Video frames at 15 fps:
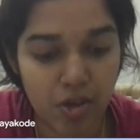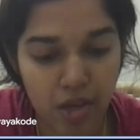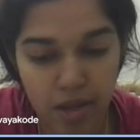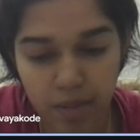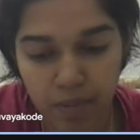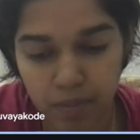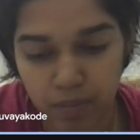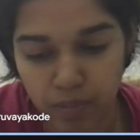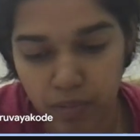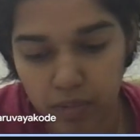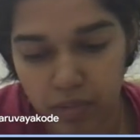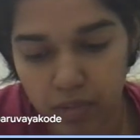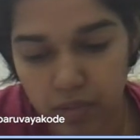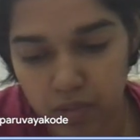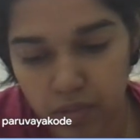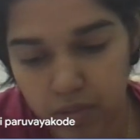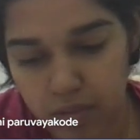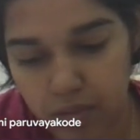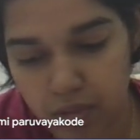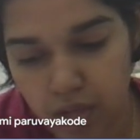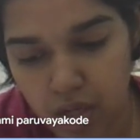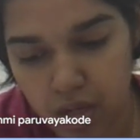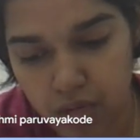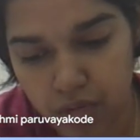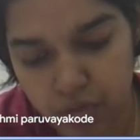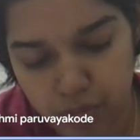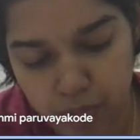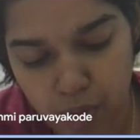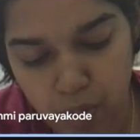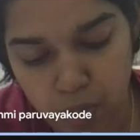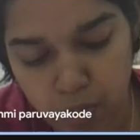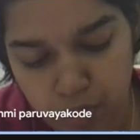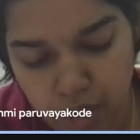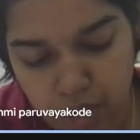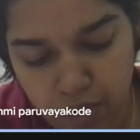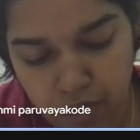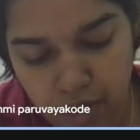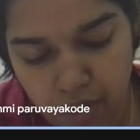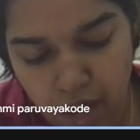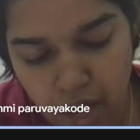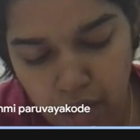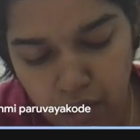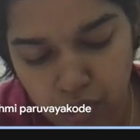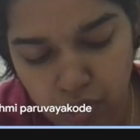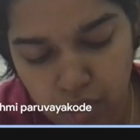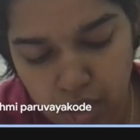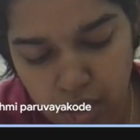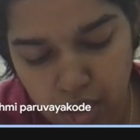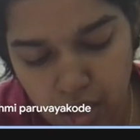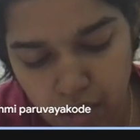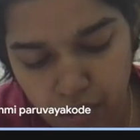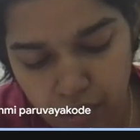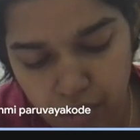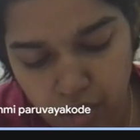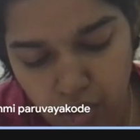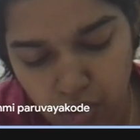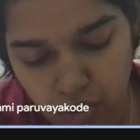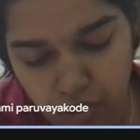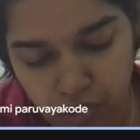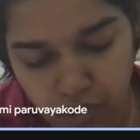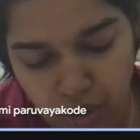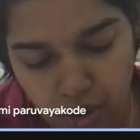Okay. Few problems that we have actually left out